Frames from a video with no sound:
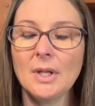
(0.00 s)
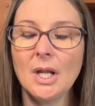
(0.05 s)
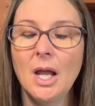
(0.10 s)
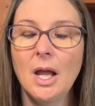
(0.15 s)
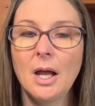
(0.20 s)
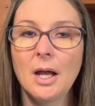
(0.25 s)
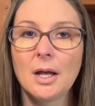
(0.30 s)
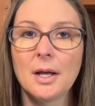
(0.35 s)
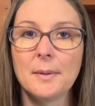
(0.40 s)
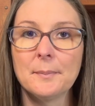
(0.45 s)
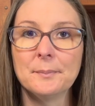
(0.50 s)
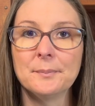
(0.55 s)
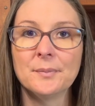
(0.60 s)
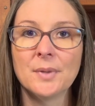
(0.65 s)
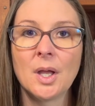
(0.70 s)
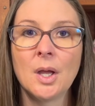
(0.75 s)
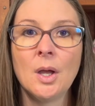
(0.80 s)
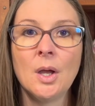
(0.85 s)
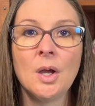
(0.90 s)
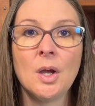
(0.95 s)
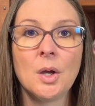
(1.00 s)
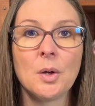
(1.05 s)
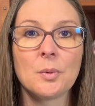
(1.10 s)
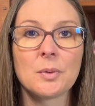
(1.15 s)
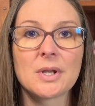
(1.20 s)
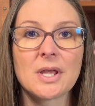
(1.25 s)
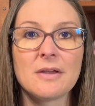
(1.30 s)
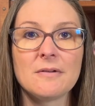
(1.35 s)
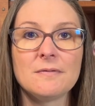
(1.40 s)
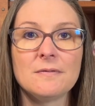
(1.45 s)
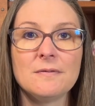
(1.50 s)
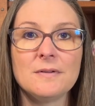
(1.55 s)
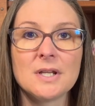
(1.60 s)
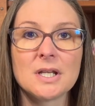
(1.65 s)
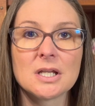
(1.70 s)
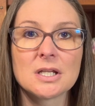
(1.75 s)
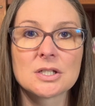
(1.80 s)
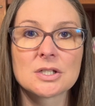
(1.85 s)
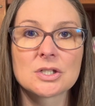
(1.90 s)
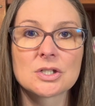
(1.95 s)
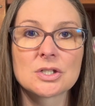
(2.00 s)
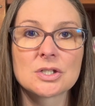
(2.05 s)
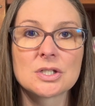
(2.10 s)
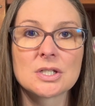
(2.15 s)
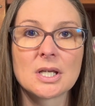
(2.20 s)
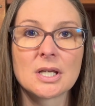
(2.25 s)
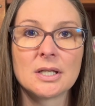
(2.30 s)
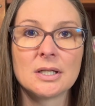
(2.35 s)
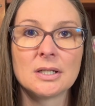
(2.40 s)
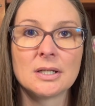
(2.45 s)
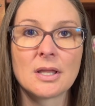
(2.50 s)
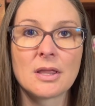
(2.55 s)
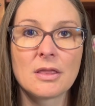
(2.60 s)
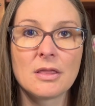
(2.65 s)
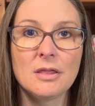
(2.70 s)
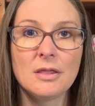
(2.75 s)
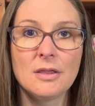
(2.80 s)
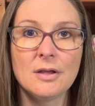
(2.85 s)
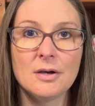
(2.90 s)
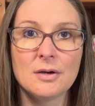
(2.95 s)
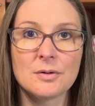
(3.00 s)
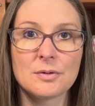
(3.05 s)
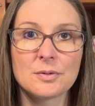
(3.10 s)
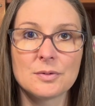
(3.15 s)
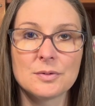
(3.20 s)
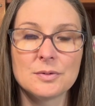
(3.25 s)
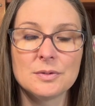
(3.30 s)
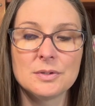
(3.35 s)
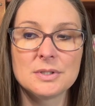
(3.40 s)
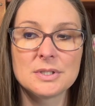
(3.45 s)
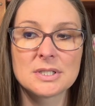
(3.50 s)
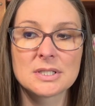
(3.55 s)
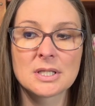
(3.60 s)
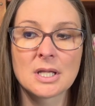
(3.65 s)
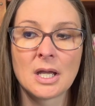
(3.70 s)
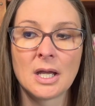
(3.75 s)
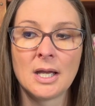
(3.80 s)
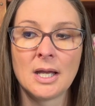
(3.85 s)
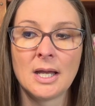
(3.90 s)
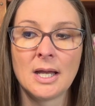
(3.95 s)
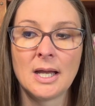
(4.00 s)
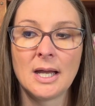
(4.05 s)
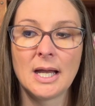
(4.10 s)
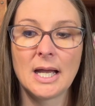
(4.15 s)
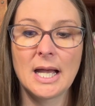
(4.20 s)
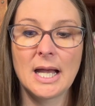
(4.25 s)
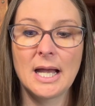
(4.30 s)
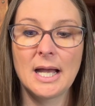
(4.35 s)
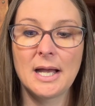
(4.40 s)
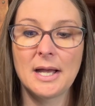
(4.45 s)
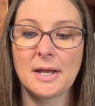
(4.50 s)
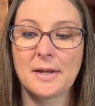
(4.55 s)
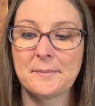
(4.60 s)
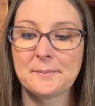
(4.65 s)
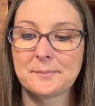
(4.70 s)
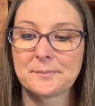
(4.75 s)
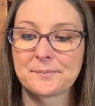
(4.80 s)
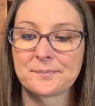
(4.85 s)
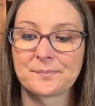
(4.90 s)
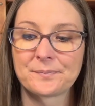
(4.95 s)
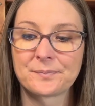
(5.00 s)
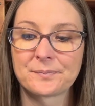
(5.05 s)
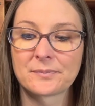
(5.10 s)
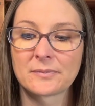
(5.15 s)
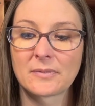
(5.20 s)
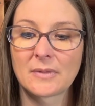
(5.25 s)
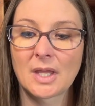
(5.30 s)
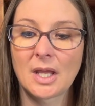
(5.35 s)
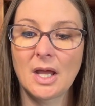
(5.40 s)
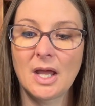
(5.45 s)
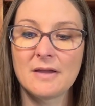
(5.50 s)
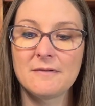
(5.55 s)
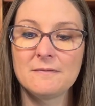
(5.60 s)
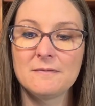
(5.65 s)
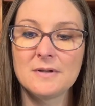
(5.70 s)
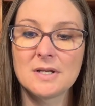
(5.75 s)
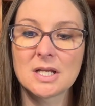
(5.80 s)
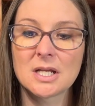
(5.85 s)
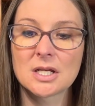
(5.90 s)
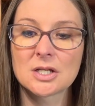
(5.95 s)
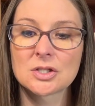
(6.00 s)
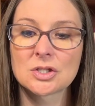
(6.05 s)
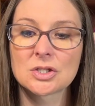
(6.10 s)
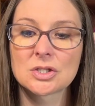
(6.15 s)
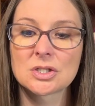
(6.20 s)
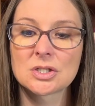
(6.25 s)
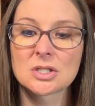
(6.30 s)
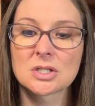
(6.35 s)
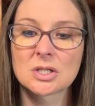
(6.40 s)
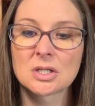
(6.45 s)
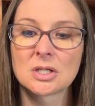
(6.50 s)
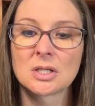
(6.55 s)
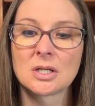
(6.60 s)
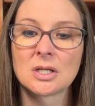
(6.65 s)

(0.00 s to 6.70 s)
When I finished those, I finished